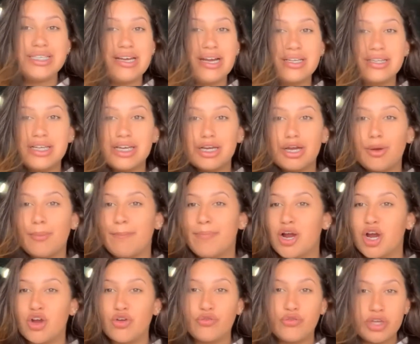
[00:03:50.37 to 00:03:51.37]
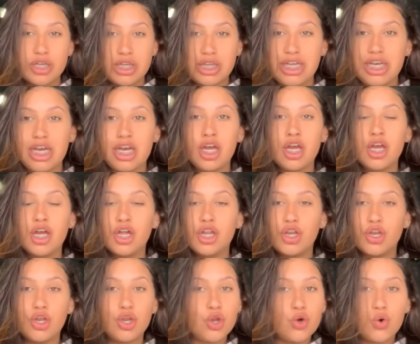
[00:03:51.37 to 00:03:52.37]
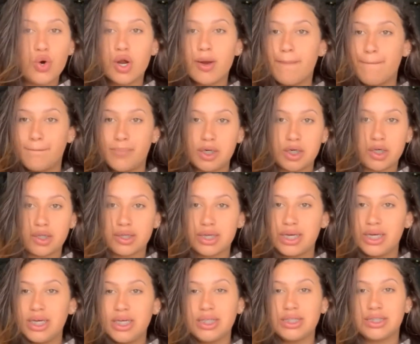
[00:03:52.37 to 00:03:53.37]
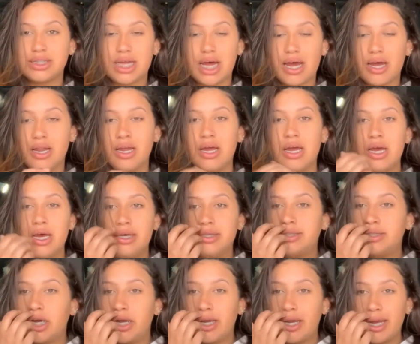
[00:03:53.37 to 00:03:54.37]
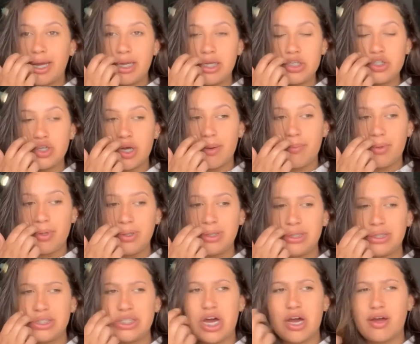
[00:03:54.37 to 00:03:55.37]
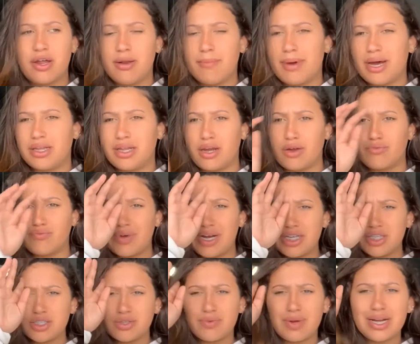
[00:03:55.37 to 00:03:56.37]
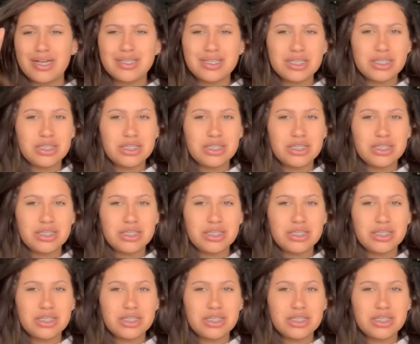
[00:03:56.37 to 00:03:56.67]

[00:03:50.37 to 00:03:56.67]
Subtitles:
acting perfectly normal. He is not starting any trouble. He's talking about, like, restaurants in